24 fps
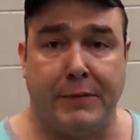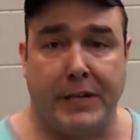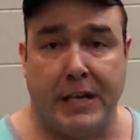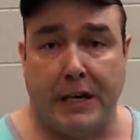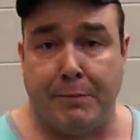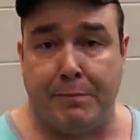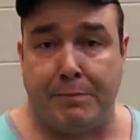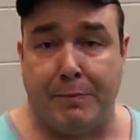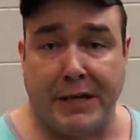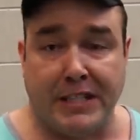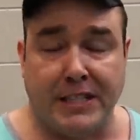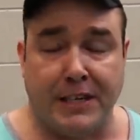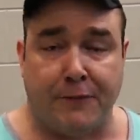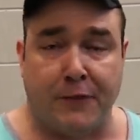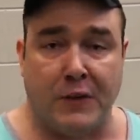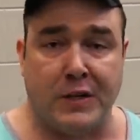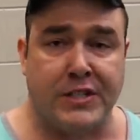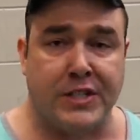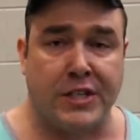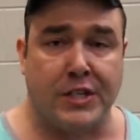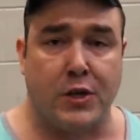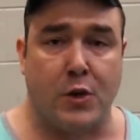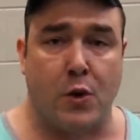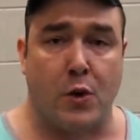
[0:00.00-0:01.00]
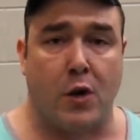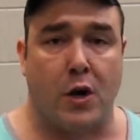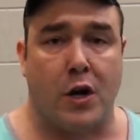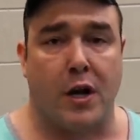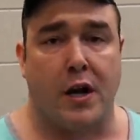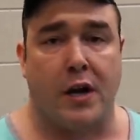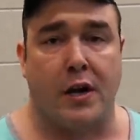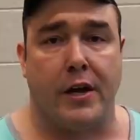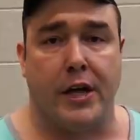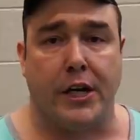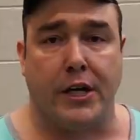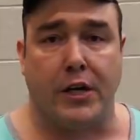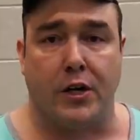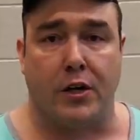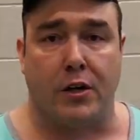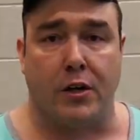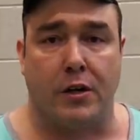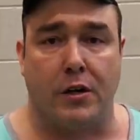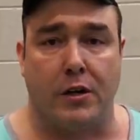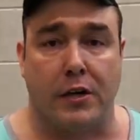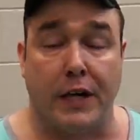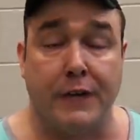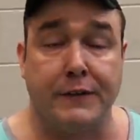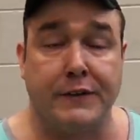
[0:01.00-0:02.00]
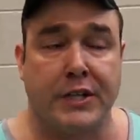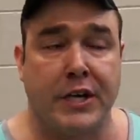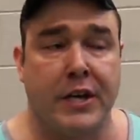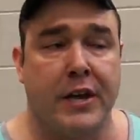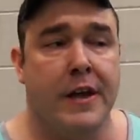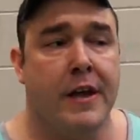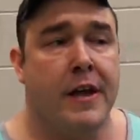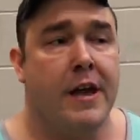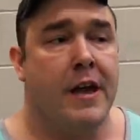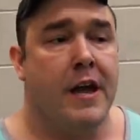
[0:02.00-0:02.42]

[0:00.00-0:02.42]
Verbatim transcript: big, big difference in your uh, in your lifts.